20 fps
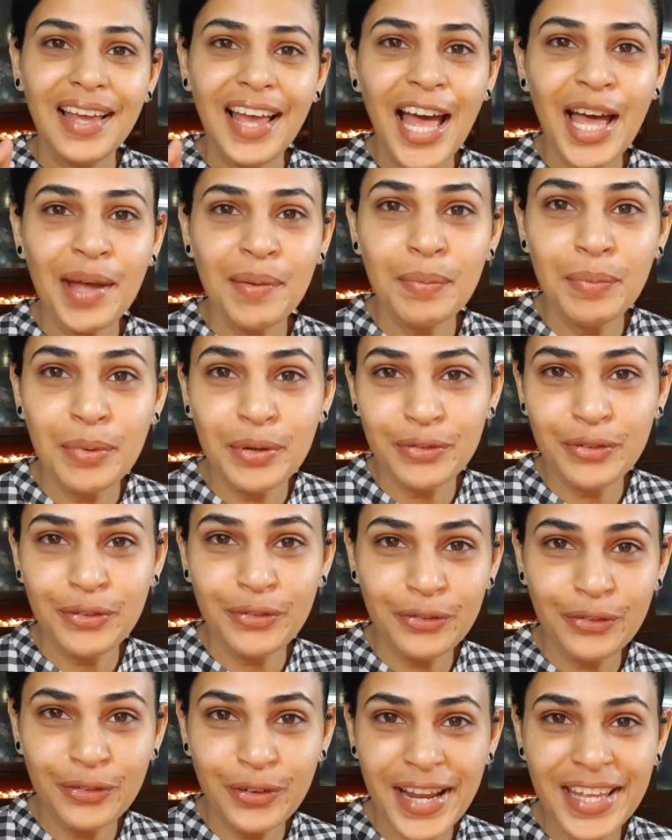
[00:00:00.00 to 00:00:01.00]
Hi my beautiful
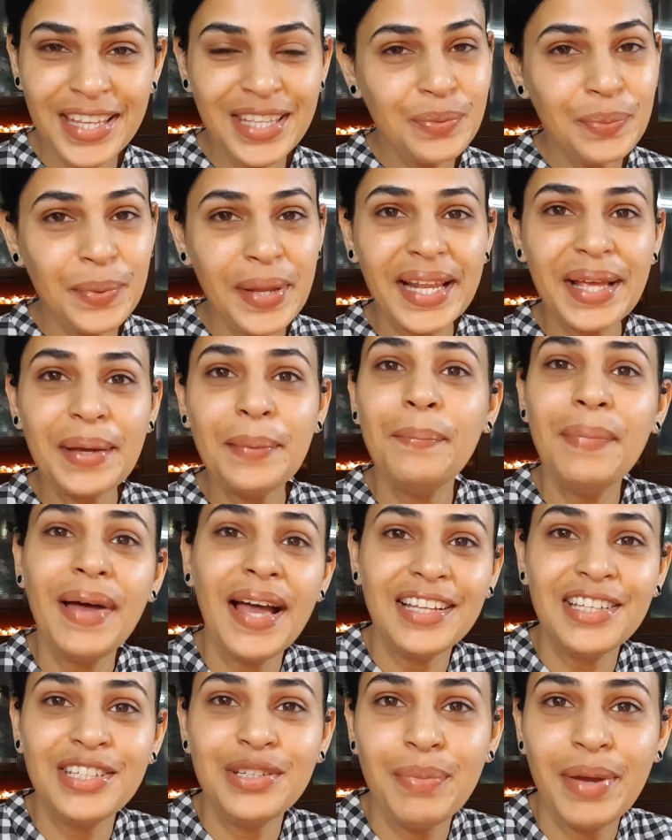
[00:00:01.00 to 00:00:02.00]
friends, welcome
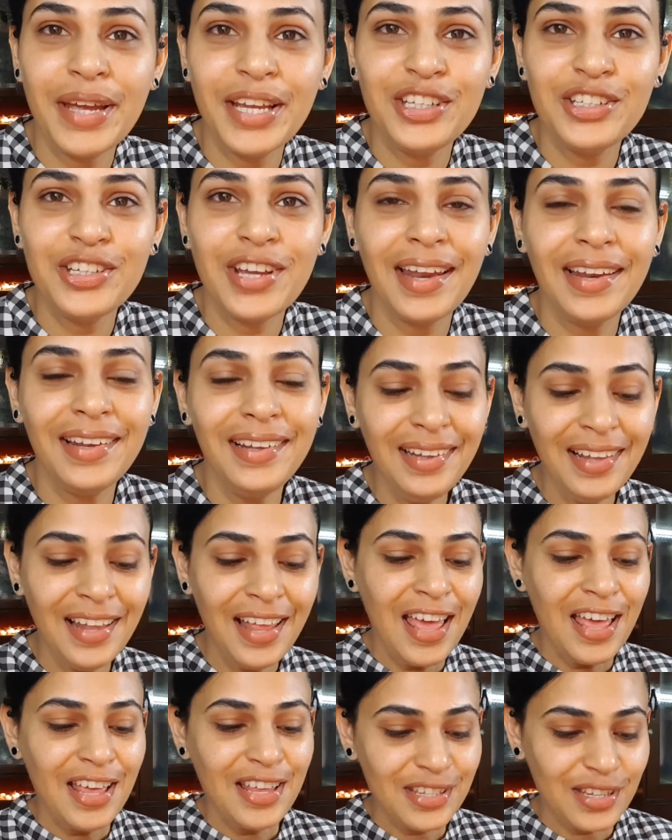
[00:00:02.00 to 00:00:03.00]
back to my channel.
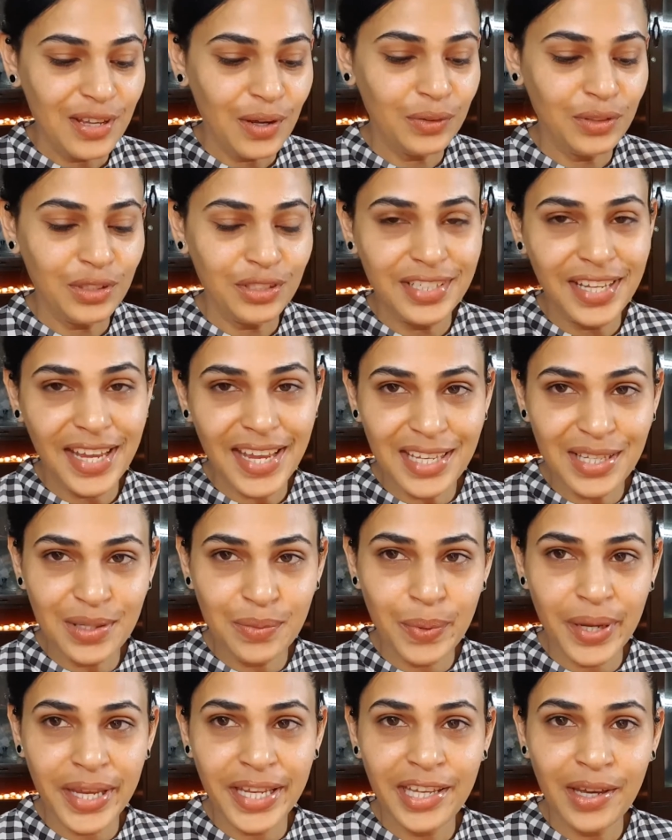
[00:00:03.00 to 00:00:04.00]
So today's
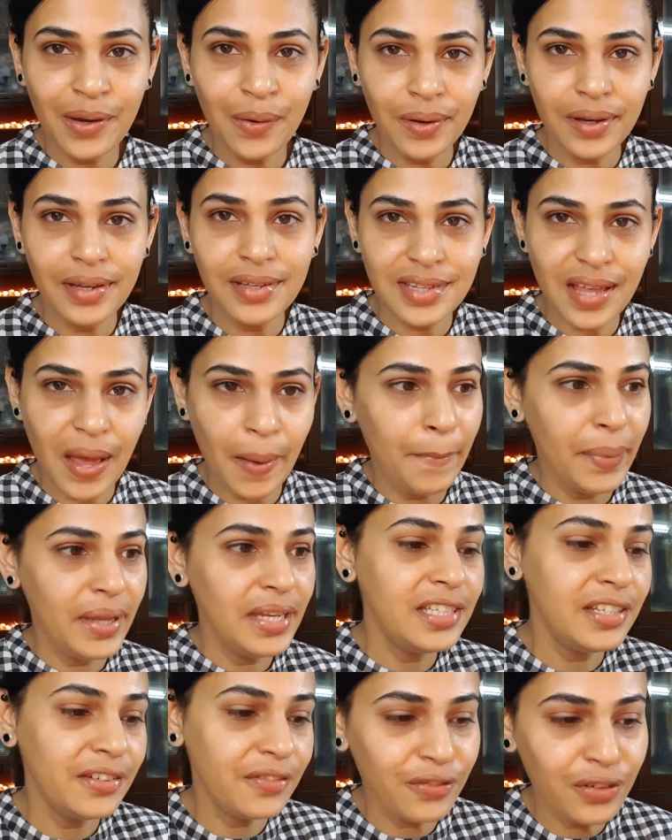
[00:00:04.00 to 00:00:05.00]
video is a bit
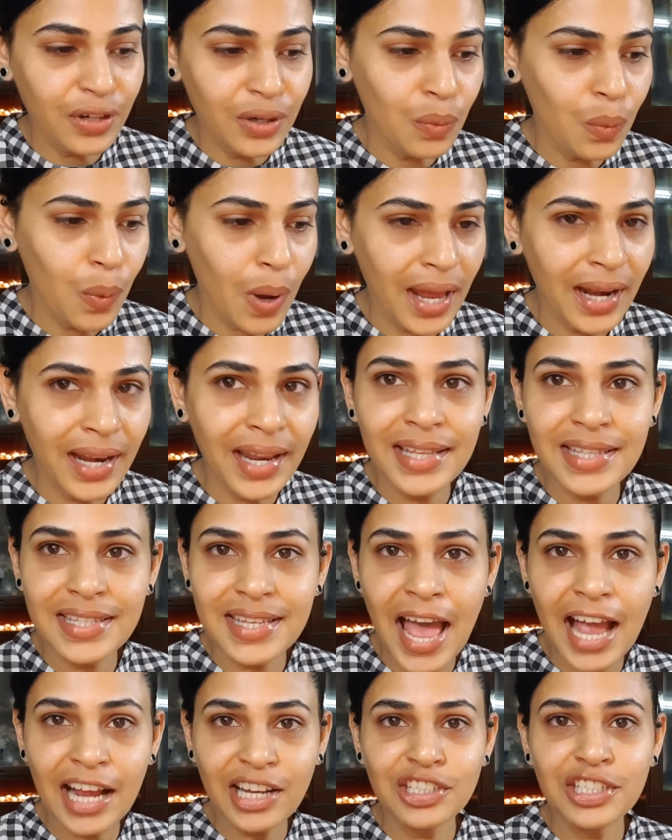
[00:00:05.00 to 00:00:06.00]
different one. It's
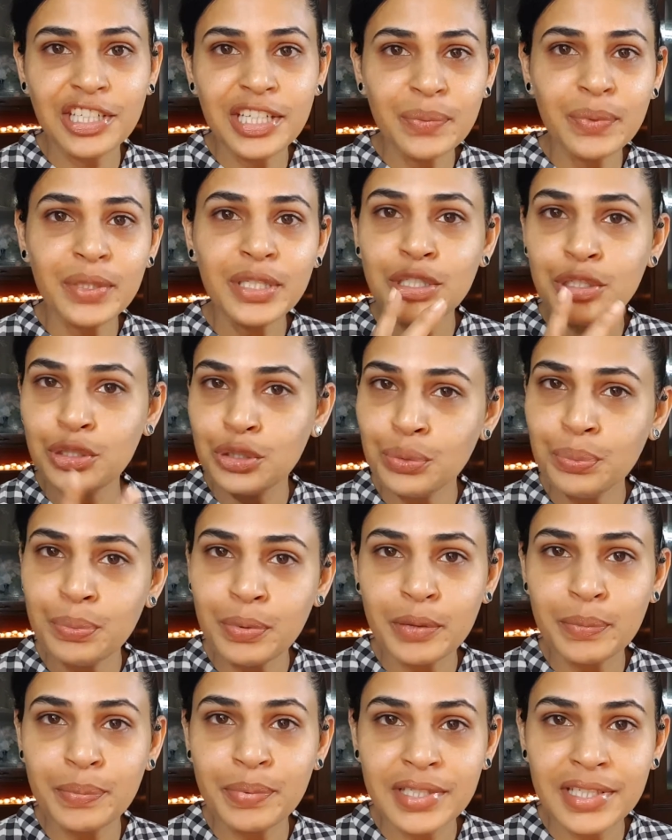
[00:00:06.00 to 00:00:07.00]
actually with two
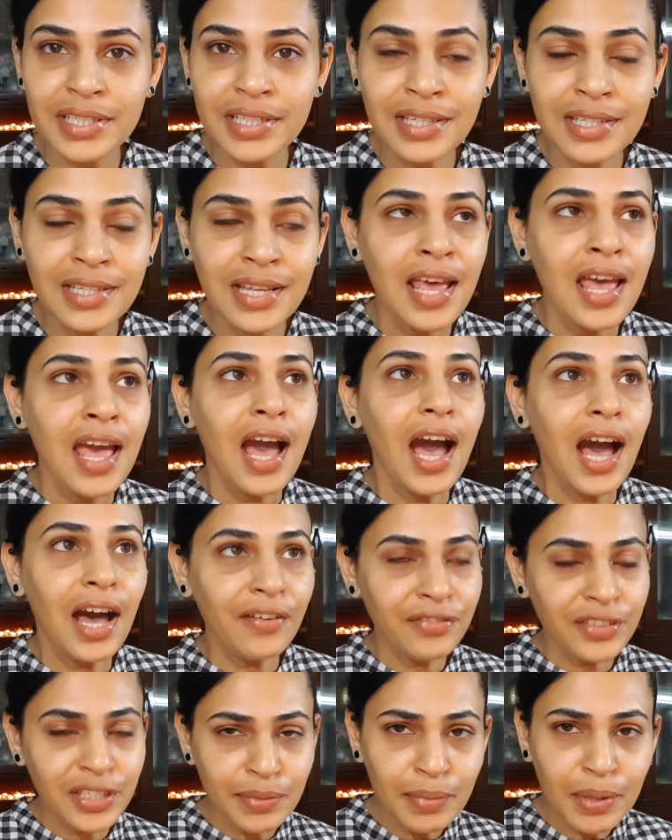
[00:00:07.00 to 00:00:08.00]
purposes.
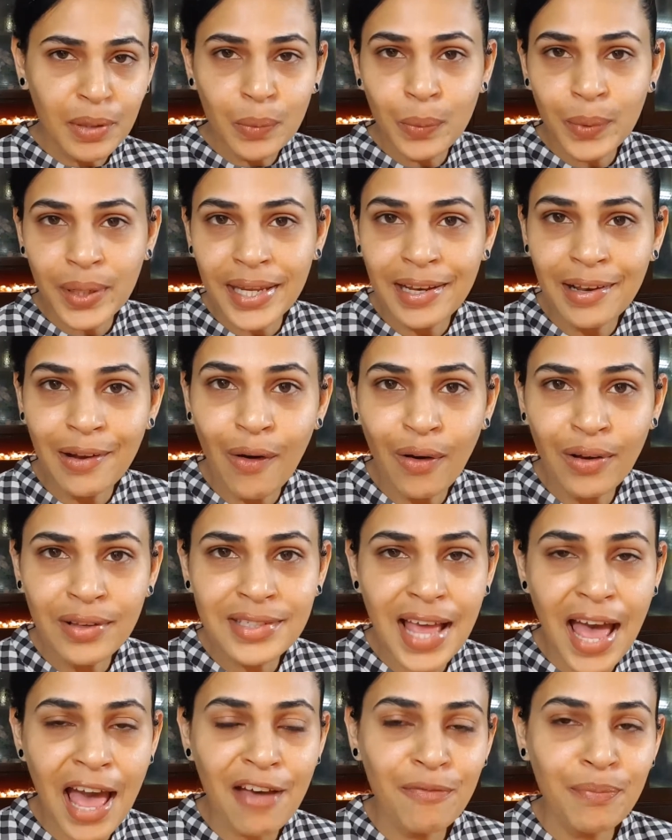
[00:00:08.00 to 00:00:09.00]
After my vlogs,
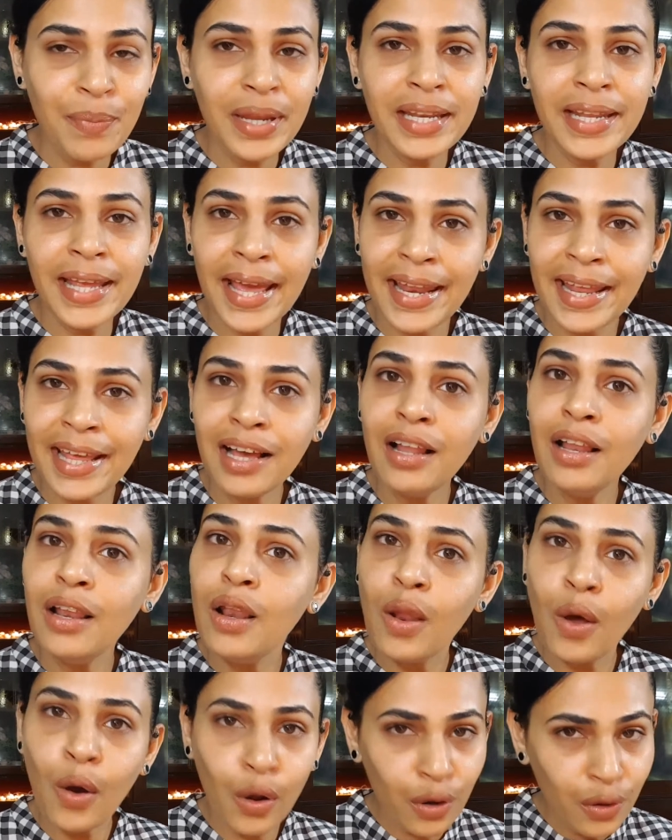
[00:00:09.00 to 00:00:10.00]
I have been getting a
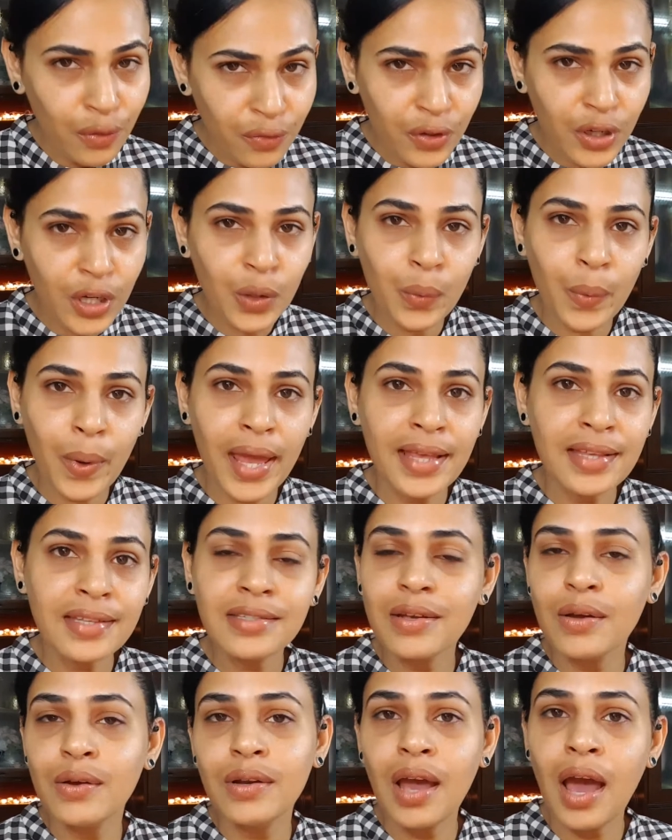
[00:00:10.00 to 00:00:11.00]
lot of requests
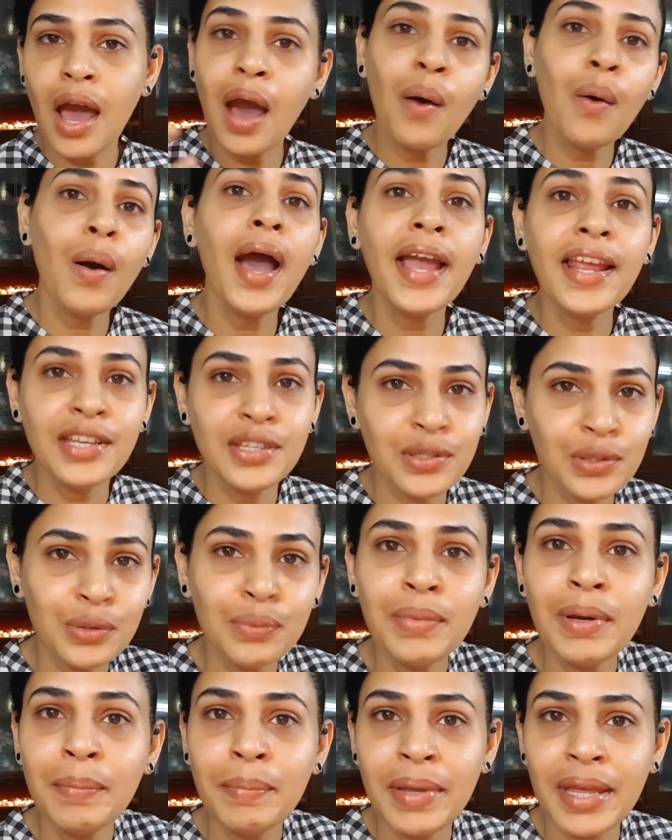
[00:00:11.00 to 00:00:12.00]
on how I do
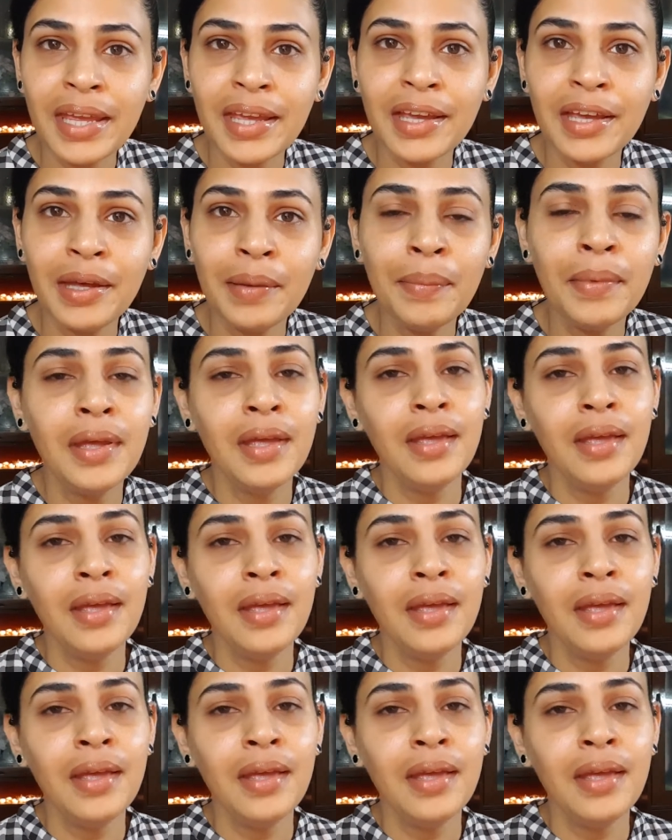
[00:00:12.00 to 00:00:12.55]
my makeup